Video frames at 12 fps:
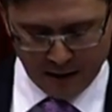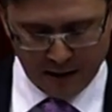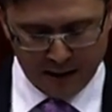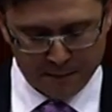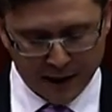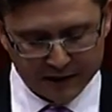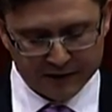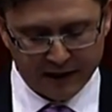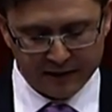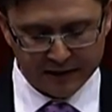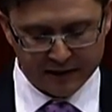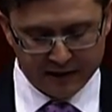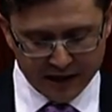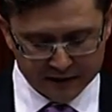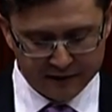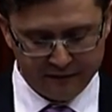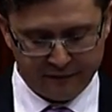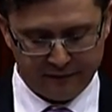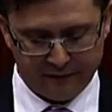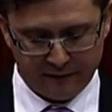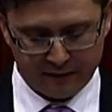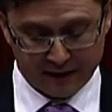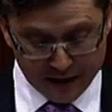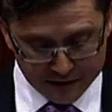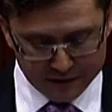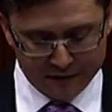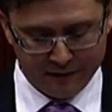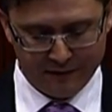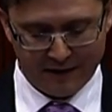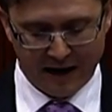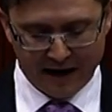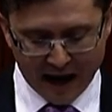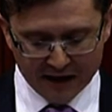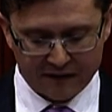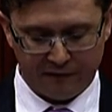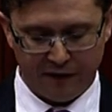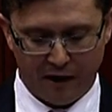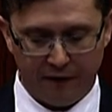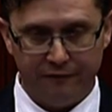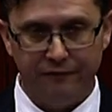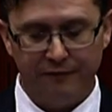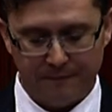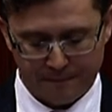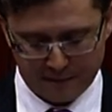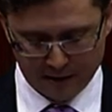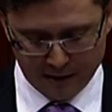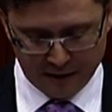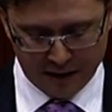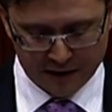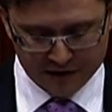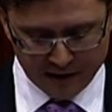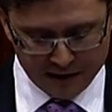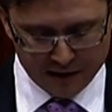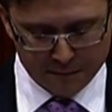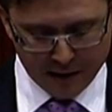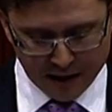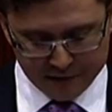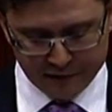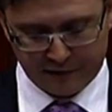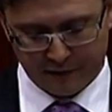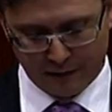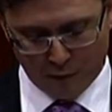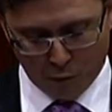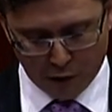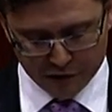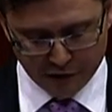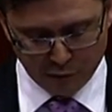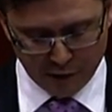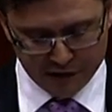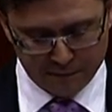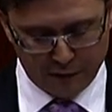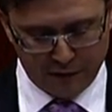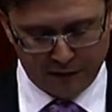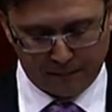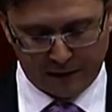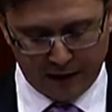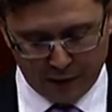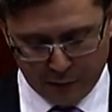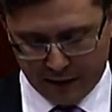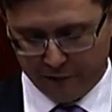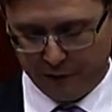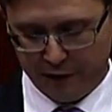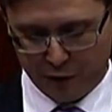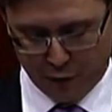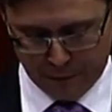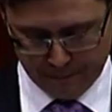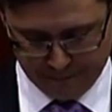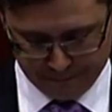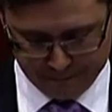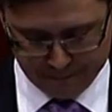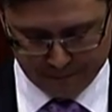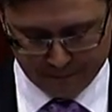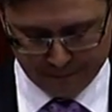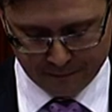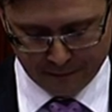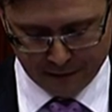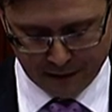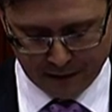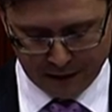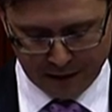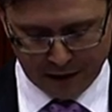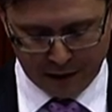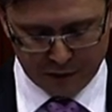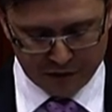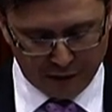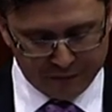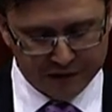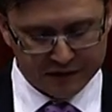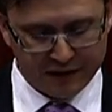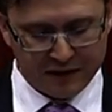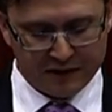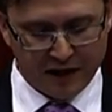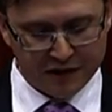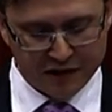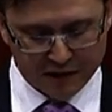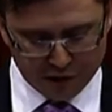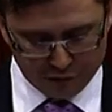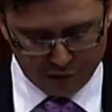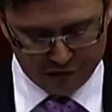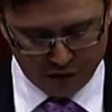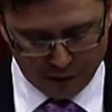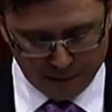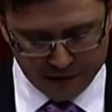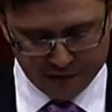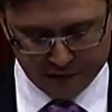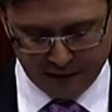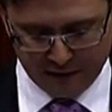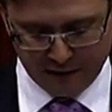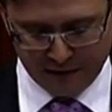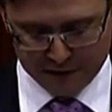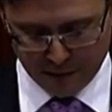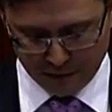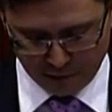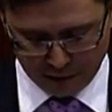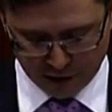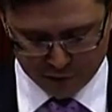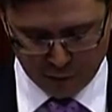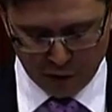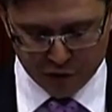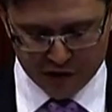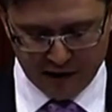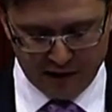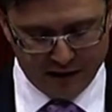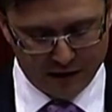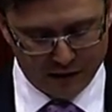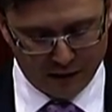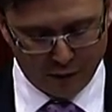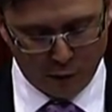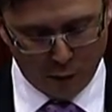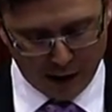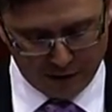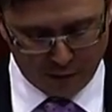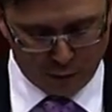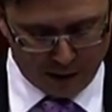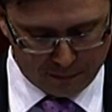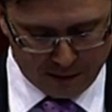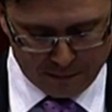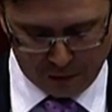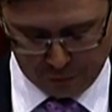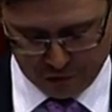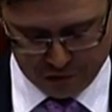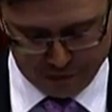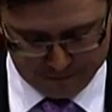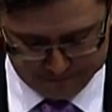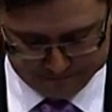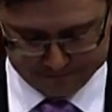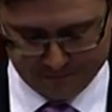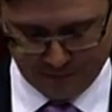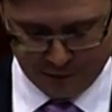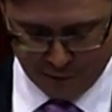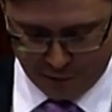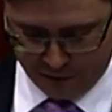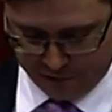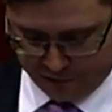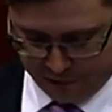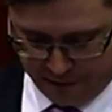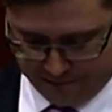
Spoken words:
He maintained a connected and active life, attending Mass and watching West Perth play whenever he could. He was often seen dashing across Selby Street in his motorised wheelchair on the way to the Wembley Bottle Shop. It's quite a sight,